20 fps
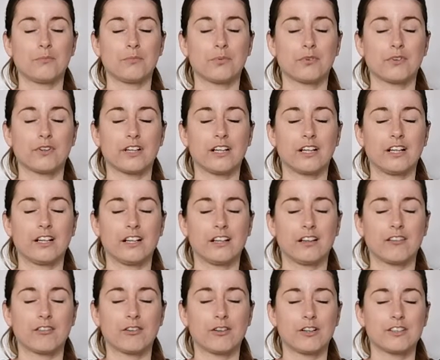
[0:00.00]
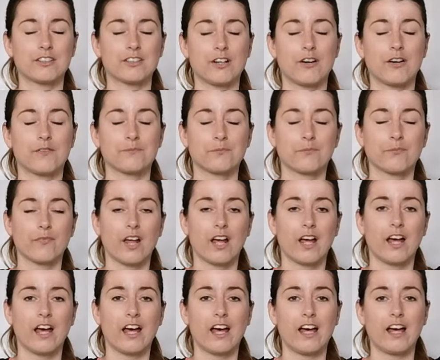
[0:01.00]
Breathe through it. So
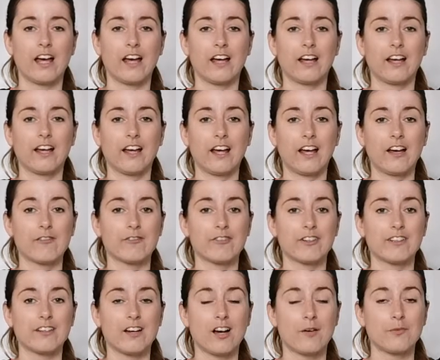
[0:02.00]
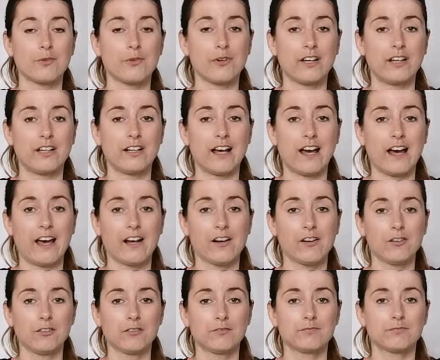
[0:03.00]
every time you
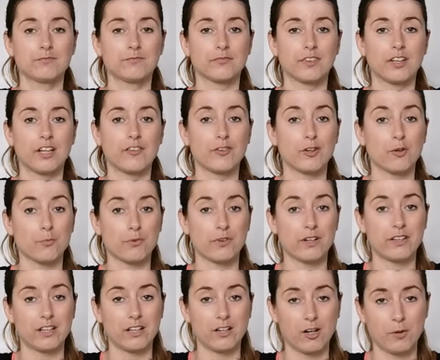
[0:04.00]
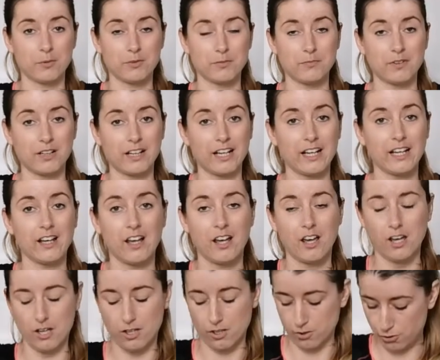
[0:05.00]
inhale, if you're breathing optimally,
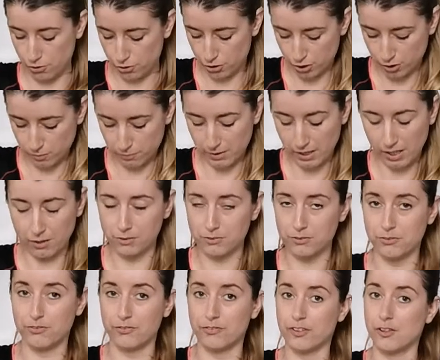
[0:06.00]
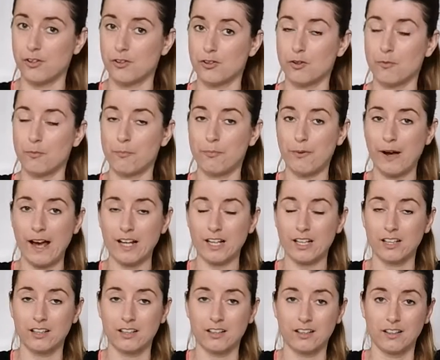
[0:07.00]
you should be able to feel your back
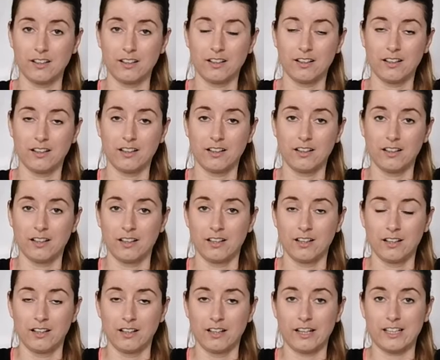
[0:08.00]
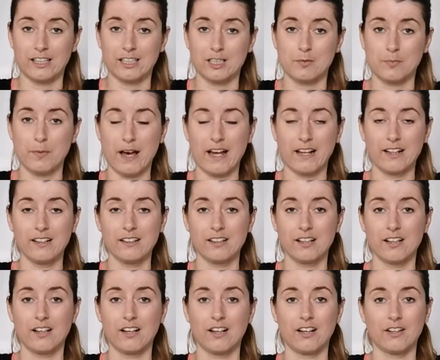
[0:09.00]
expand
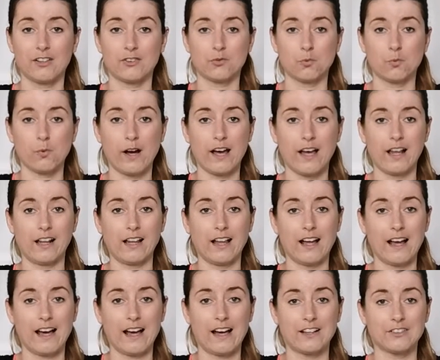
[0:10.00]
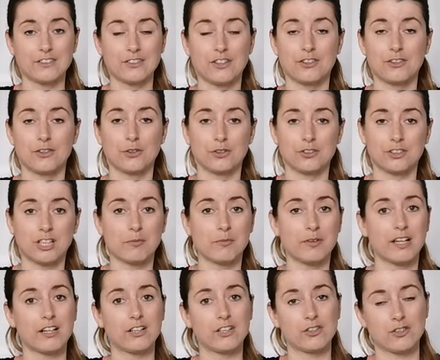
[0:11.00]
as well as your
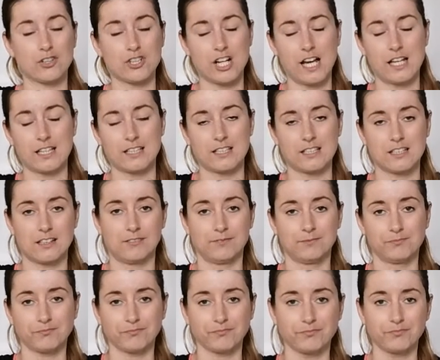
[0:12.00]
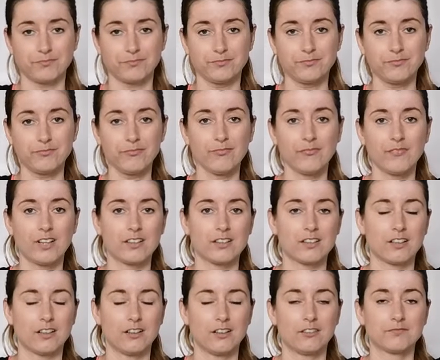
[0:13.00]
tummy and your chest.
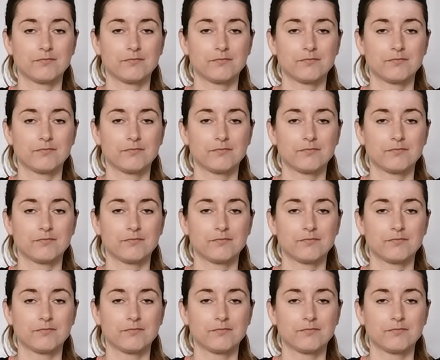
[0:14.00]
So